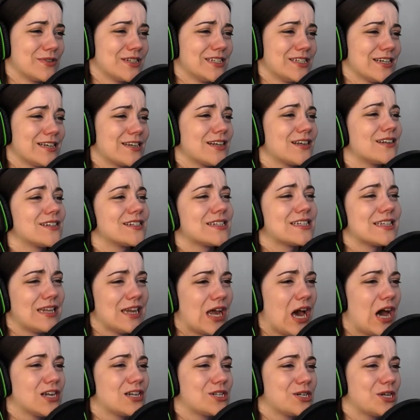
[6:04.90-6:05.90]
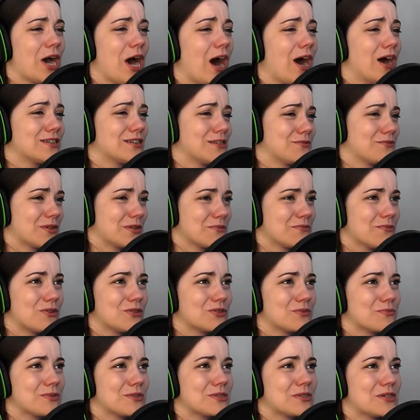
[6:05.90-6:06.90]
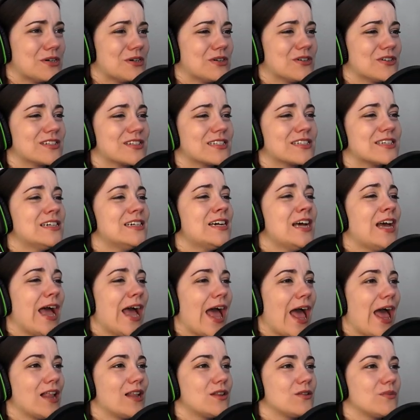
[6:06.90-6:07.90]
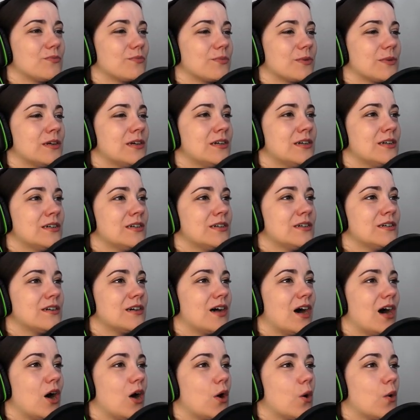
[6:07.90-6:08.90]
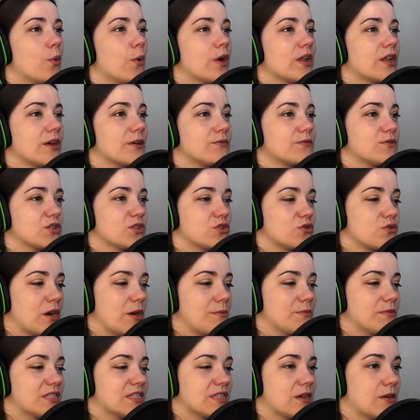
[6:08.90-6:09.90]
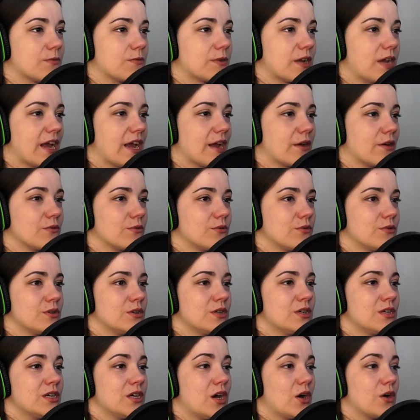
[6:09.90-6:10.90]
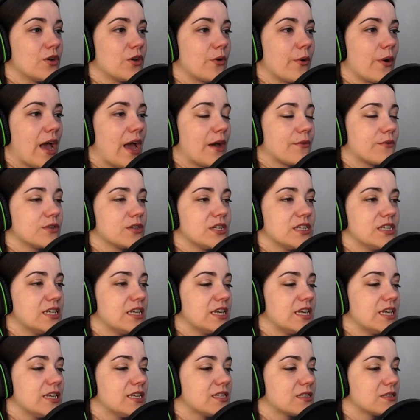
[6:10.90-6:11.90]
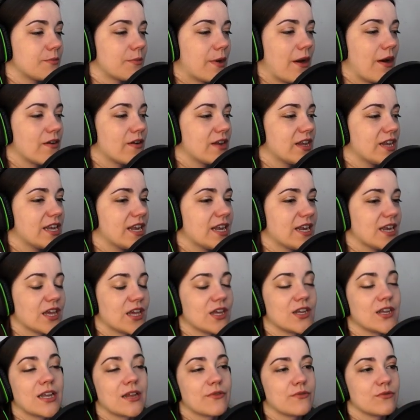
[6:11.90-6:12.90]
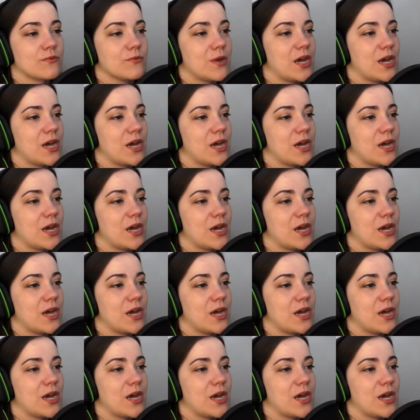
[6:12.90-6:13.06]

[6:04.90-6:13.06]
ridiculously large garden with multiple doors. Help. Oh, well, I've just trapped myself now. Oh, no, I haven't. He he's apparently an idiot. Never